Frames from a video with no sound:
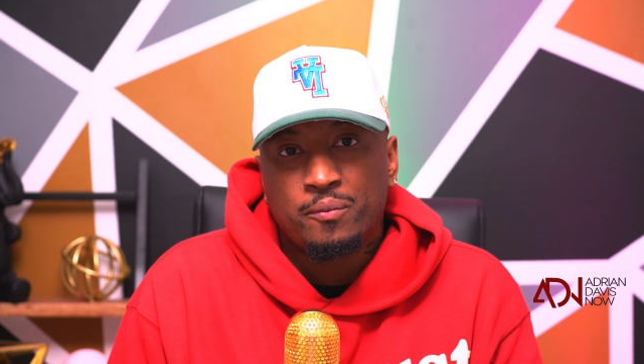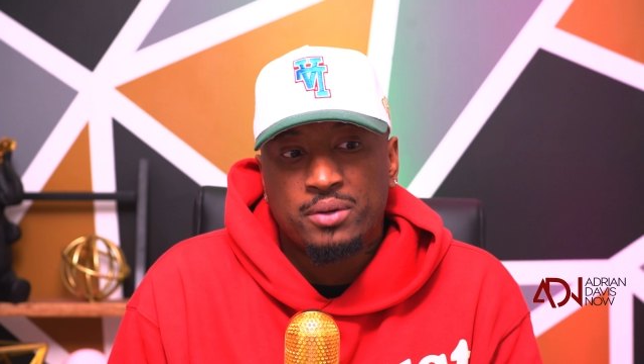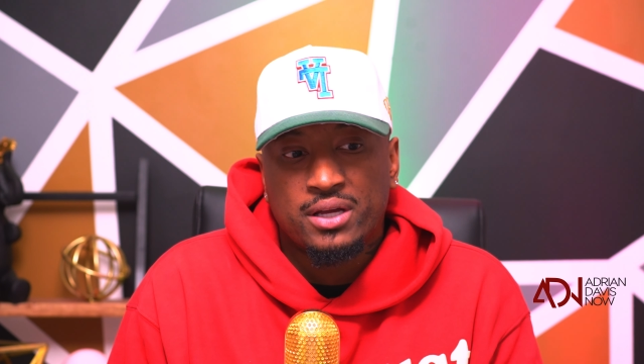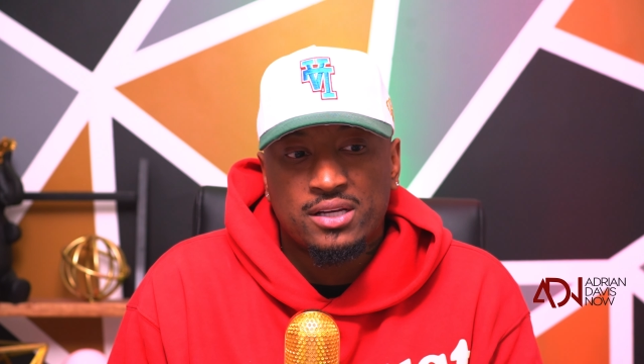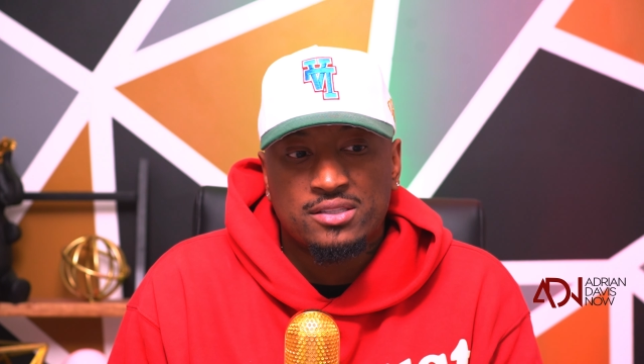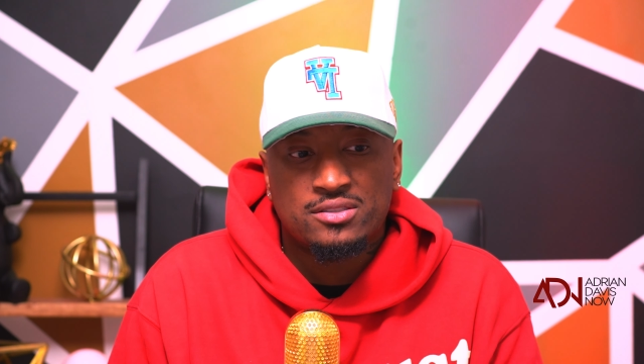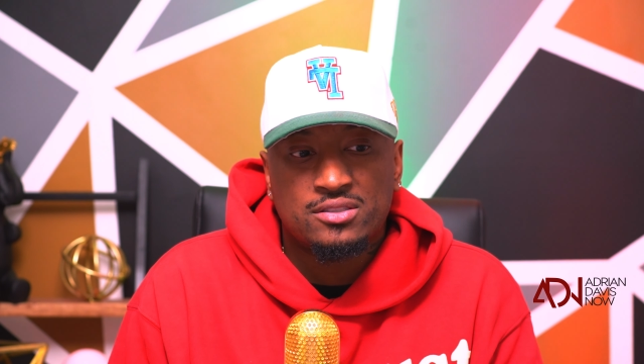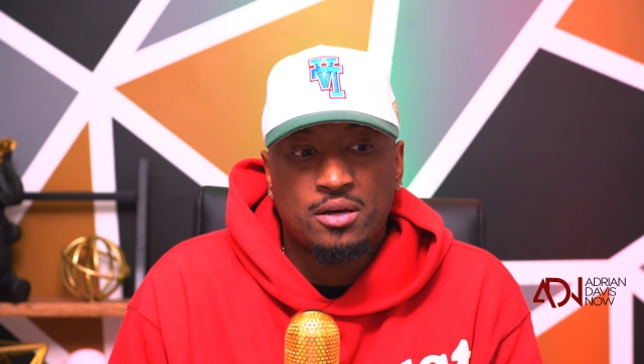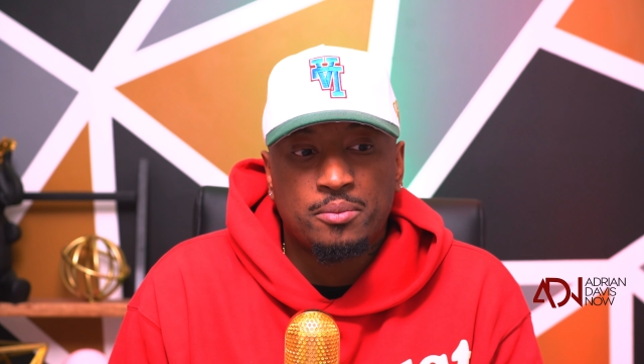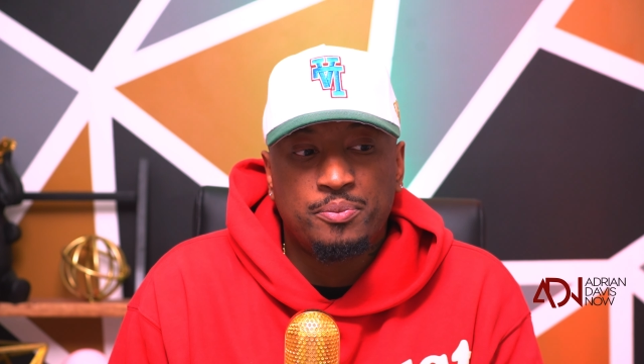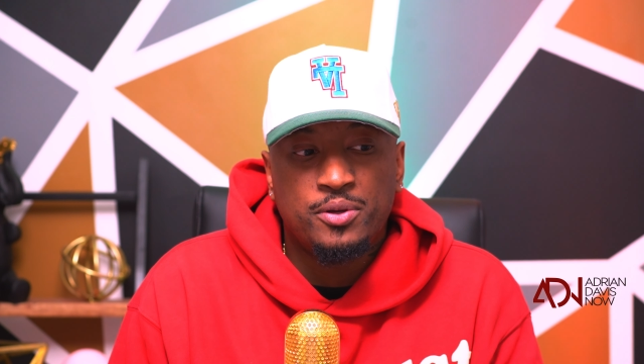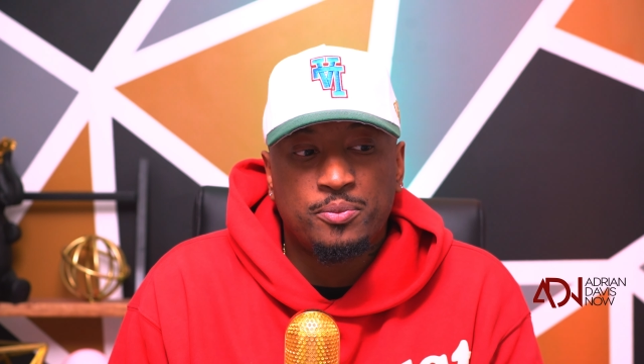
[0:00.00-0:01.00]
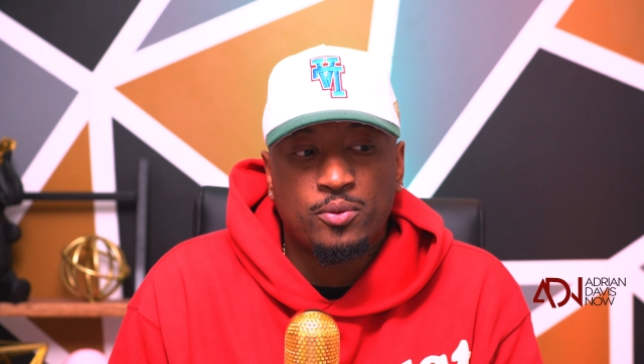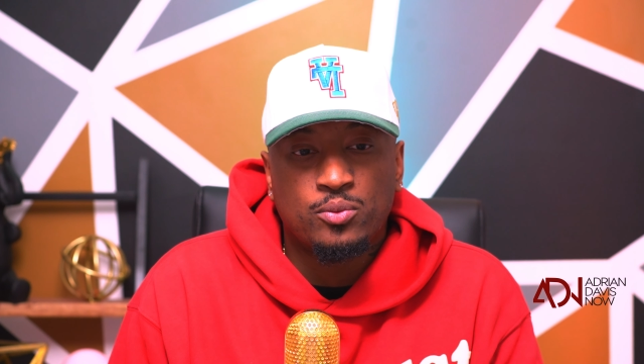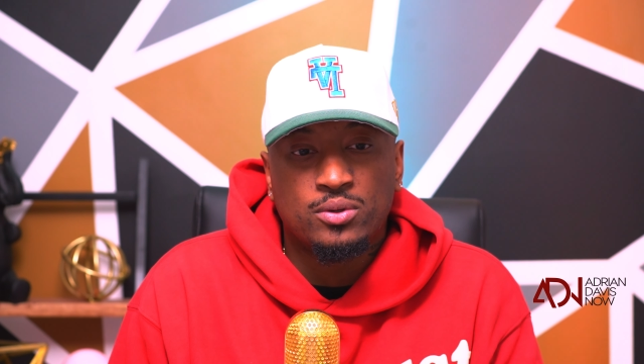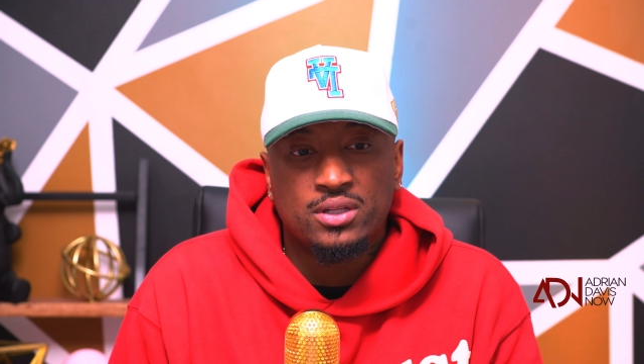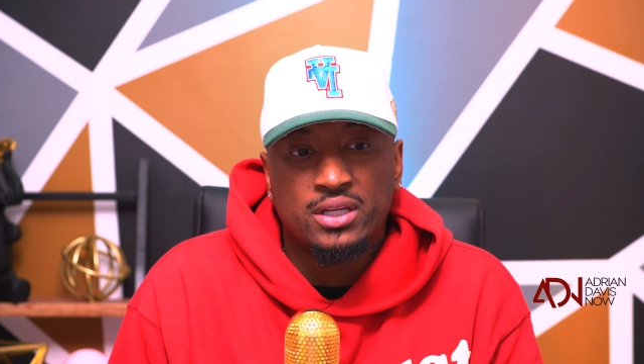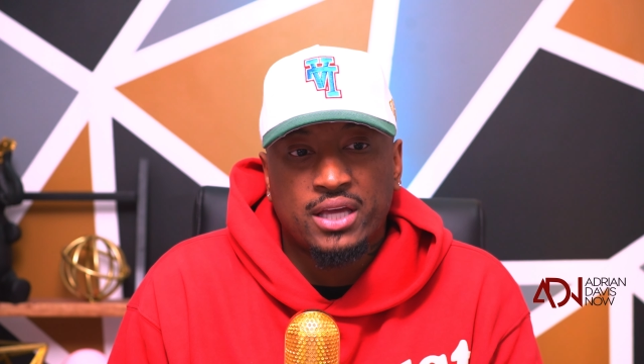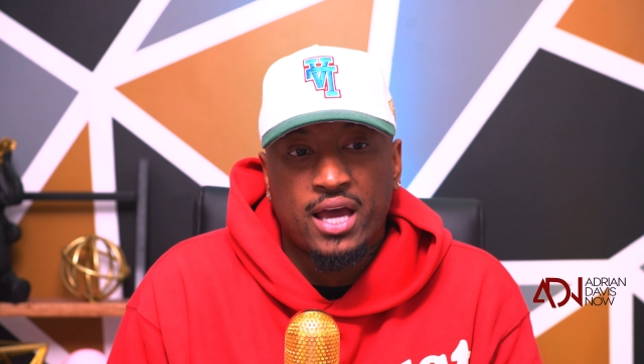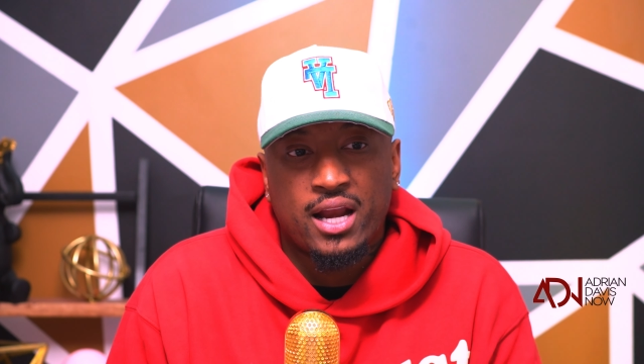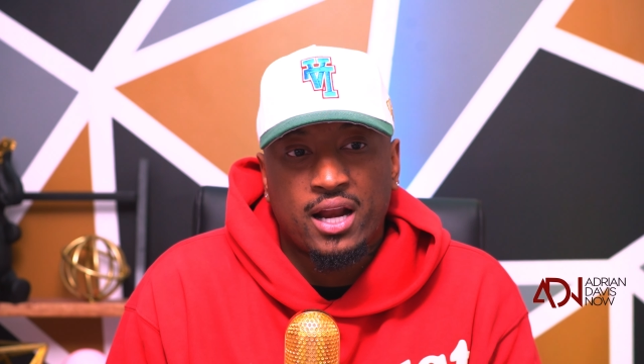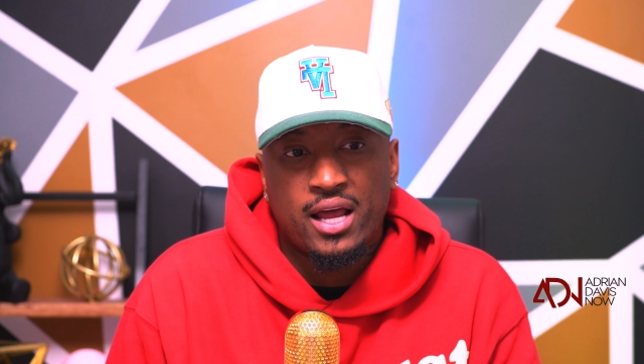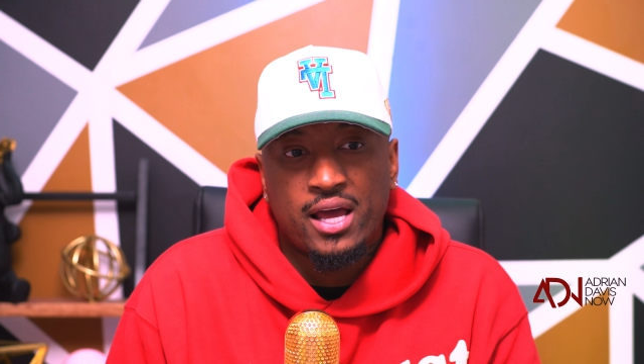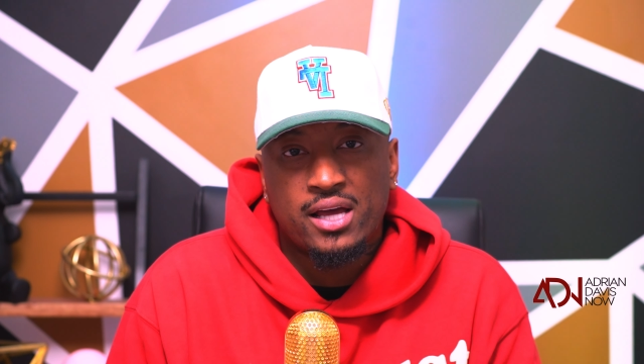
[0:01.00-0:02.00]
Because some people will look at
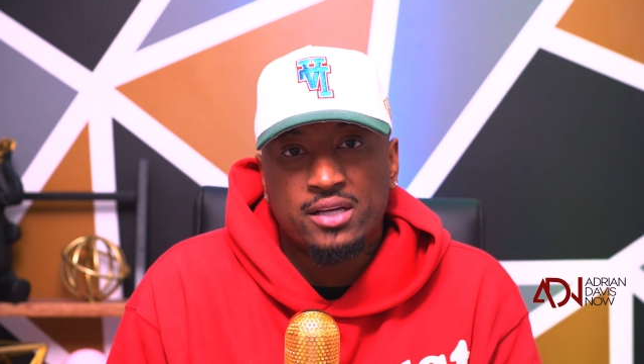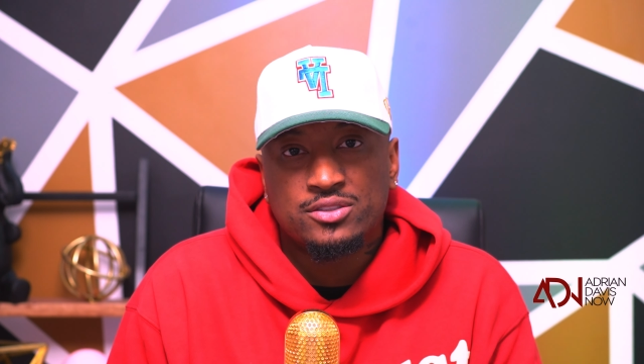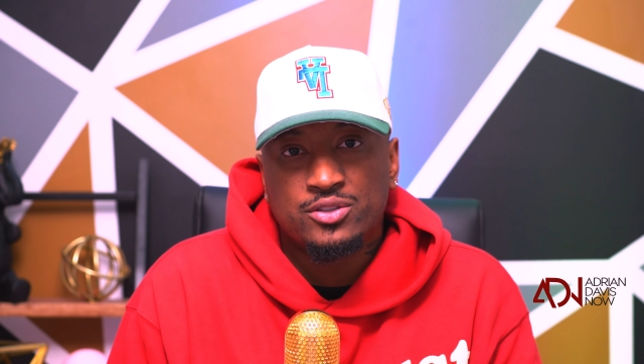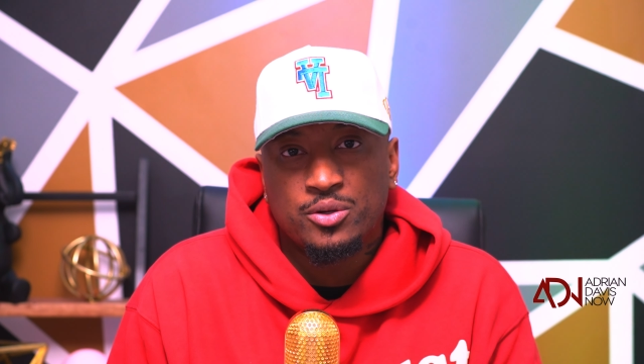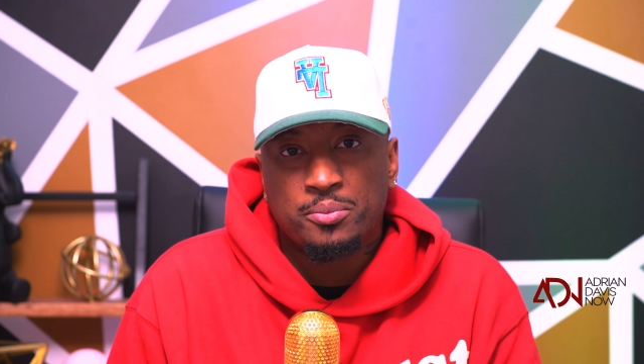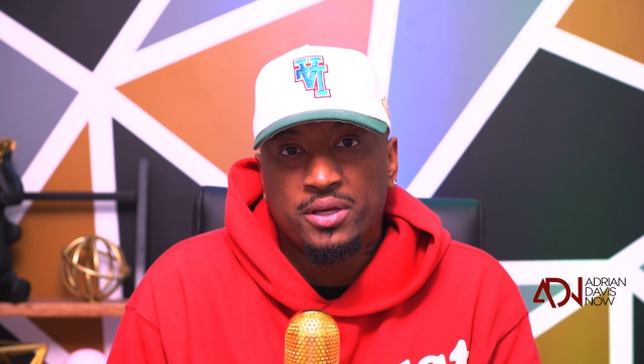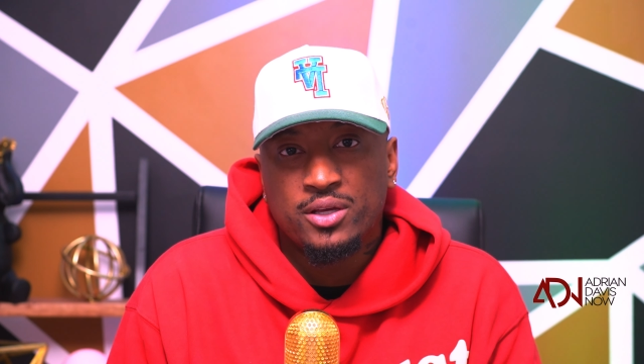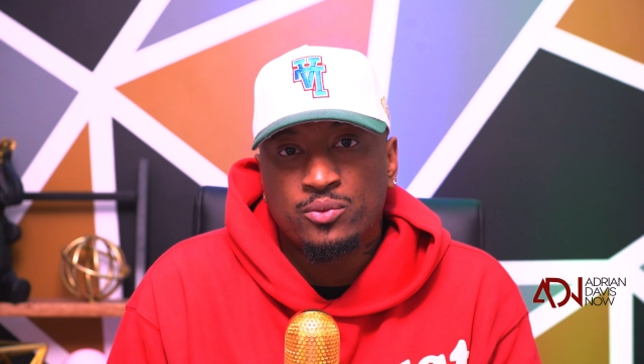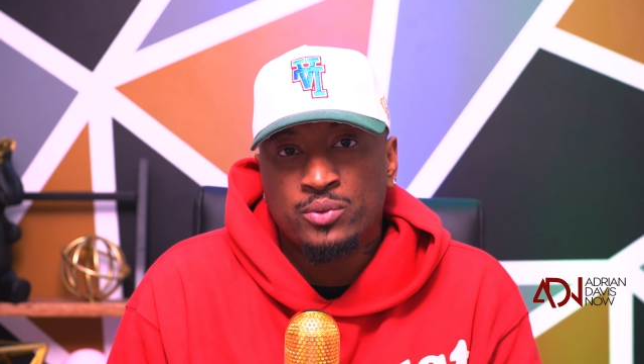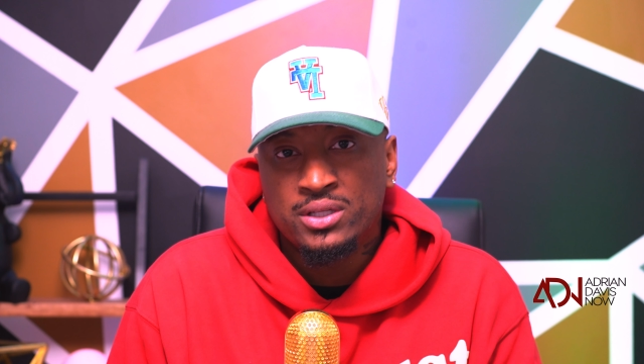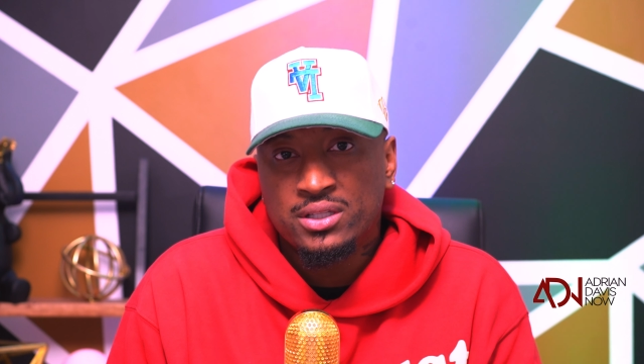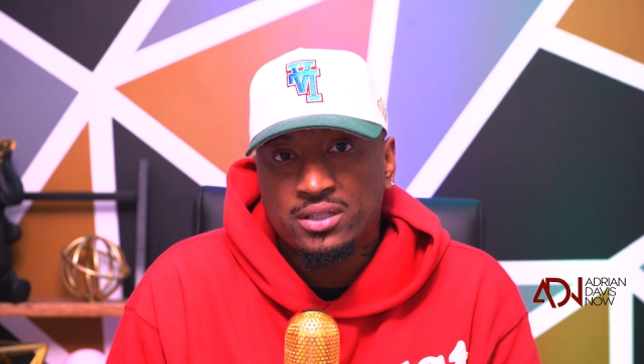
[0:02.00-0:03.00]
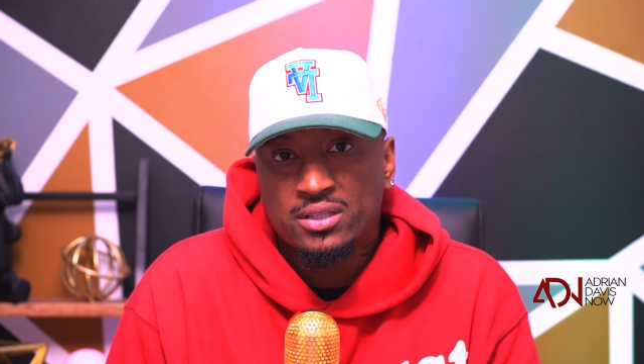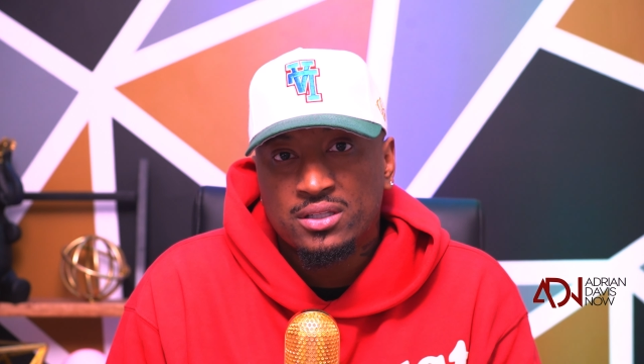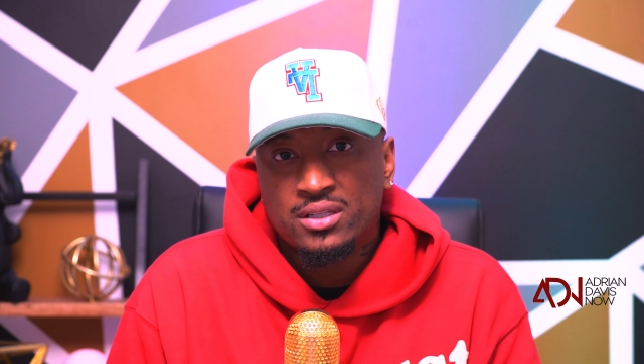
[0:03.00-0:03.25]
it as you're being weak,